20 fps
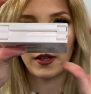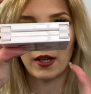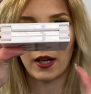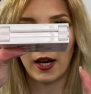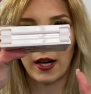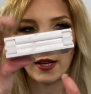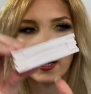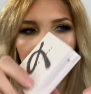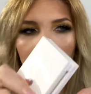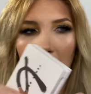
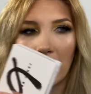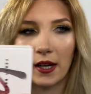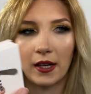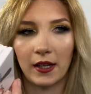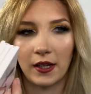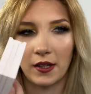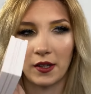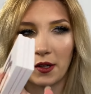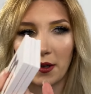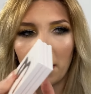like that,
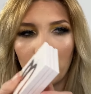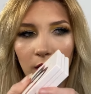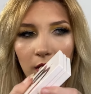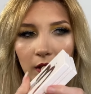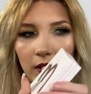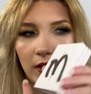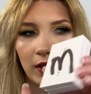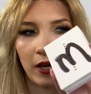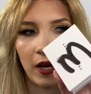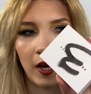and you
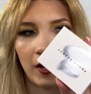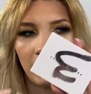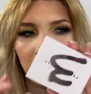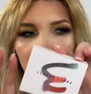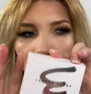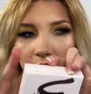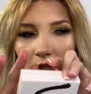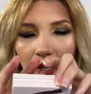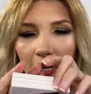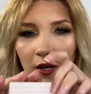can have
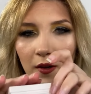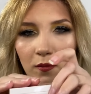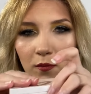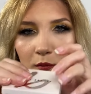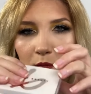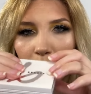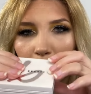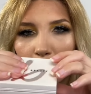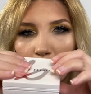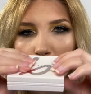just like
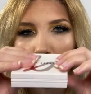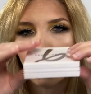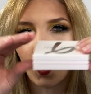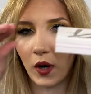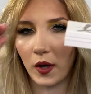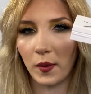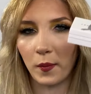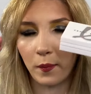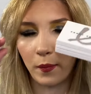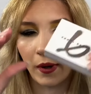
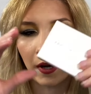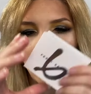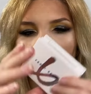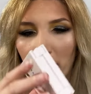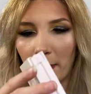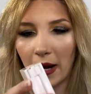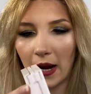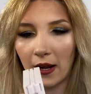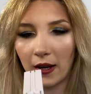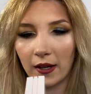one big
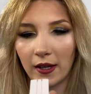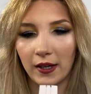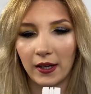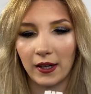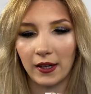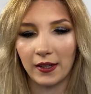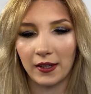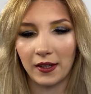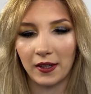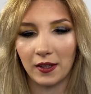palette,
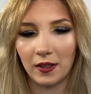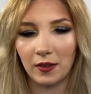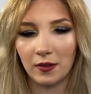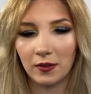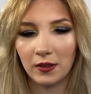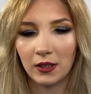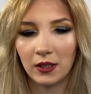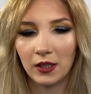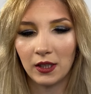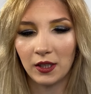and then
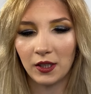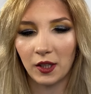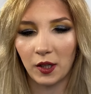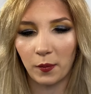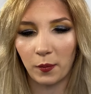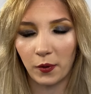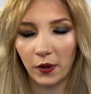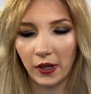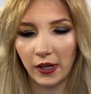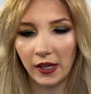they're
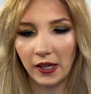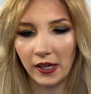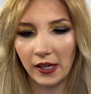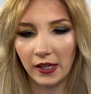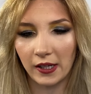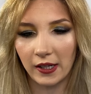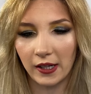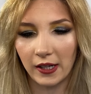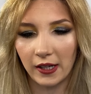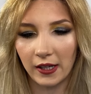pretty
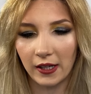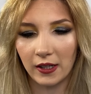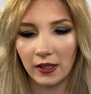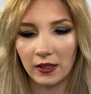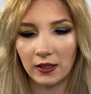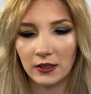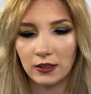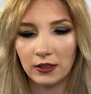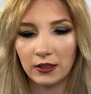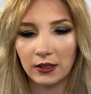easy
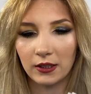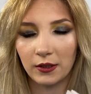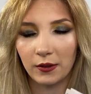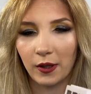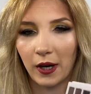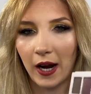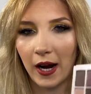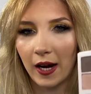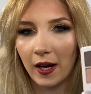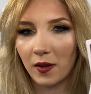to
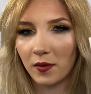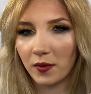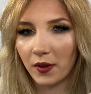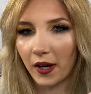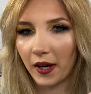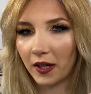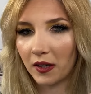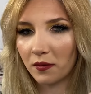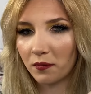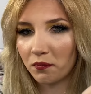have
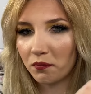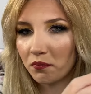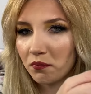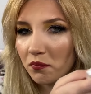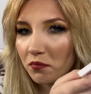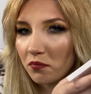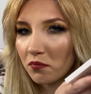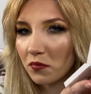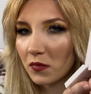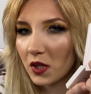like
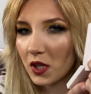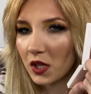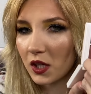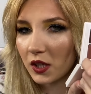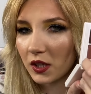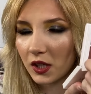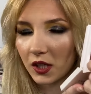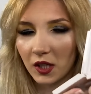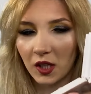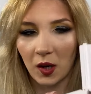
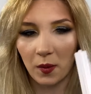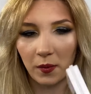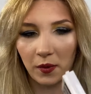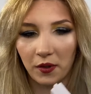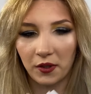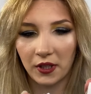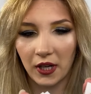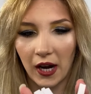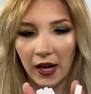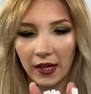the
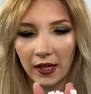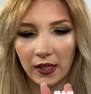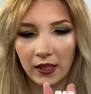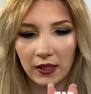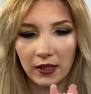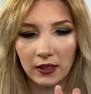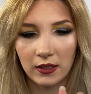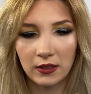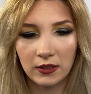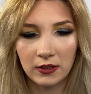
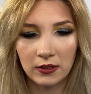double-sided